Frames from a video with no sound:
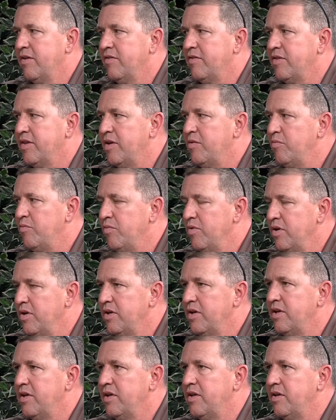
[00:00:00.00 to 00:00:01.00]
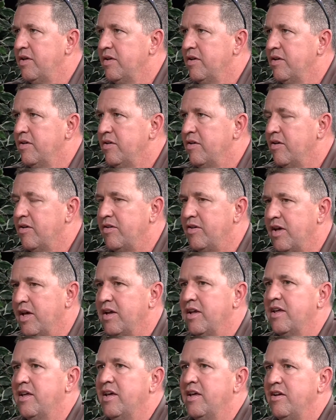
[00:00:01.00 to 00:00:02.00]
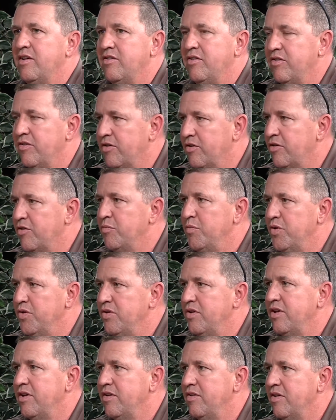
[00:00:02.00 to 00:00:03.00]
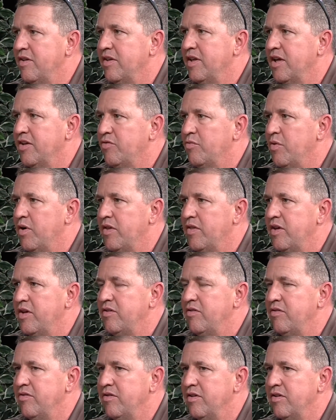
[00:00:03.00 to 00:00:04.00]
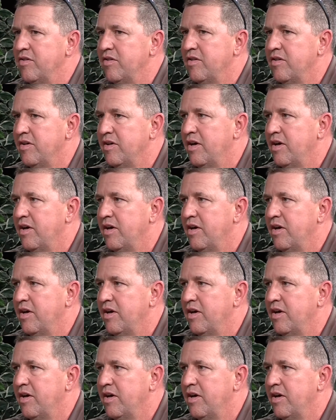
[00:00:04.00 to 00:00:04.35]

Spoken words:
they really are dedicated to their communities, and that's why they do this.